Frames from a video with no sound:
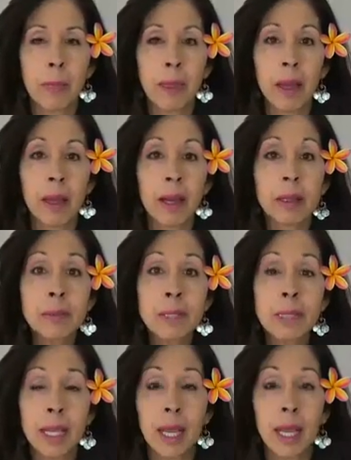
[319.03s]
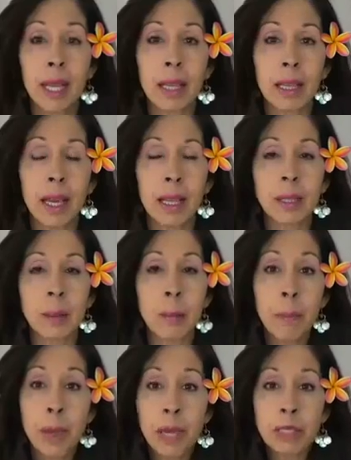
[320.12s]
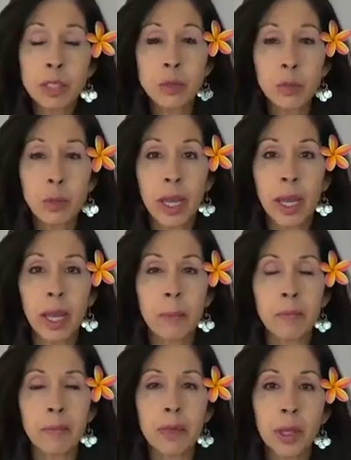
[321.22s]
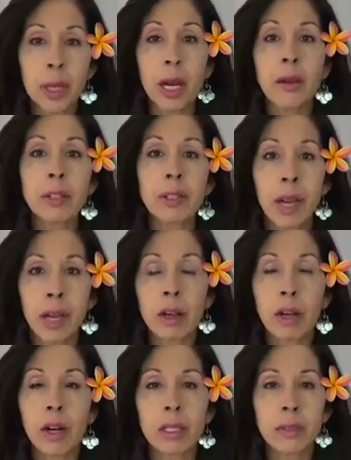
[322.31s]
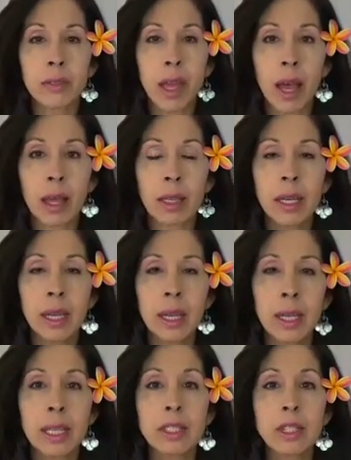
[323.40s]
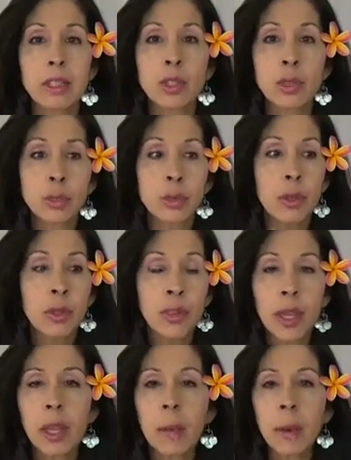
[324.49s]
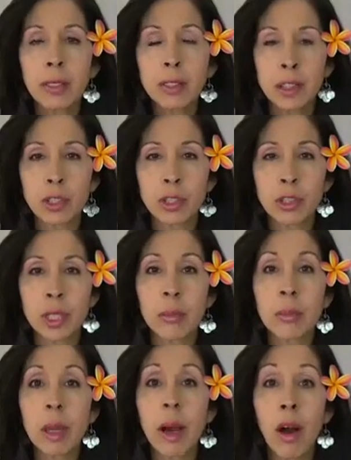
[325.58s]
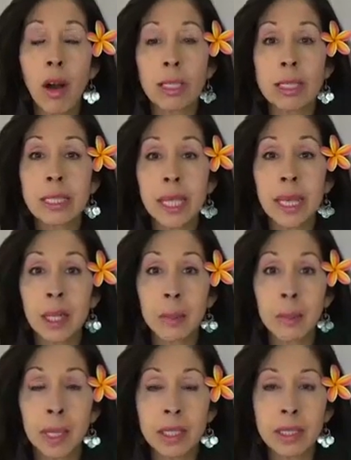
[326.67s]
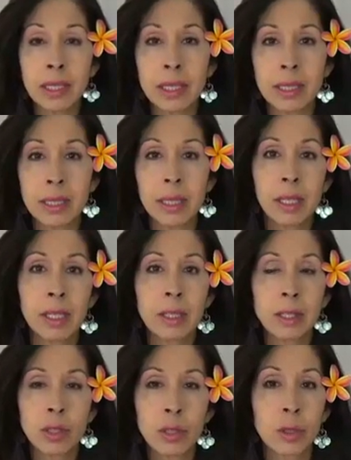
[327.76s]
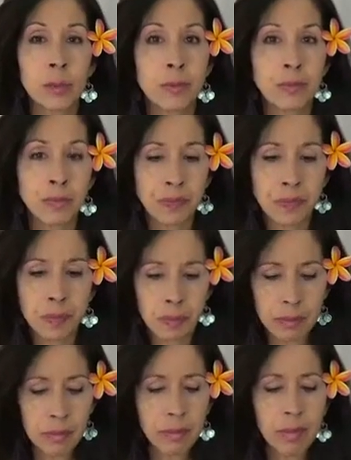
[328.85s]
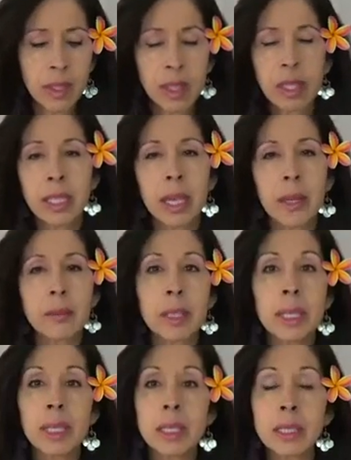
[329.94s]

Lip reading: I'm saying that the best way to counteract all of that is to think about your dream on a daily basis. So let me